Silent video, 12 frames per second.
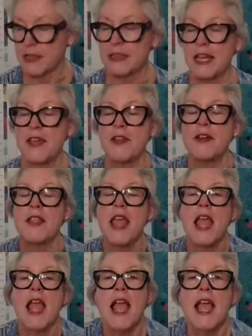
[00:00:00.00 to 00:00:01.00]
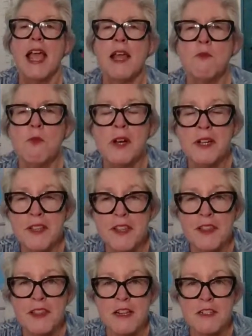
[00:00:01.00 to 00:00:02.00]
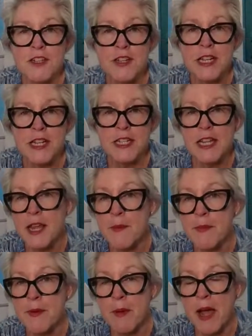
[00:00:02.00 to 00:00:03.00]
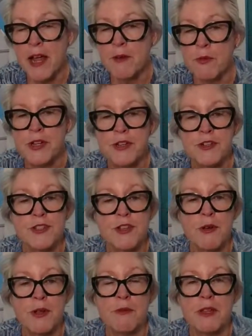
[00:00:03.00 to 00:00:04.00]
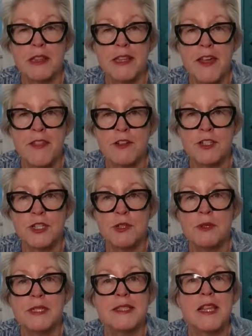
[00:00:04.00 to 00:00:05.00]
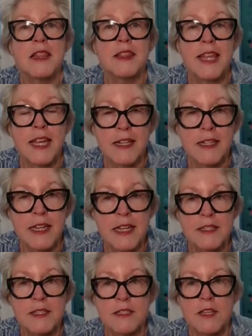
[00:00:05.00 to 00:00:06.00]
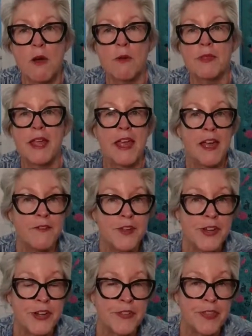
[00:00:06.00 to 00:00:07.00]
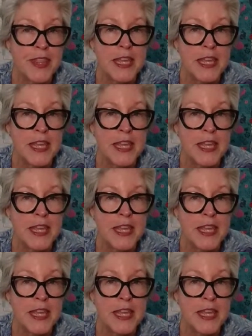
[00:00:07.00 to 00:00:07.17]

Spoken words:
leather. And one of the things you need to keep in mind when you're sewing with leather too is the thickness. So the heavier or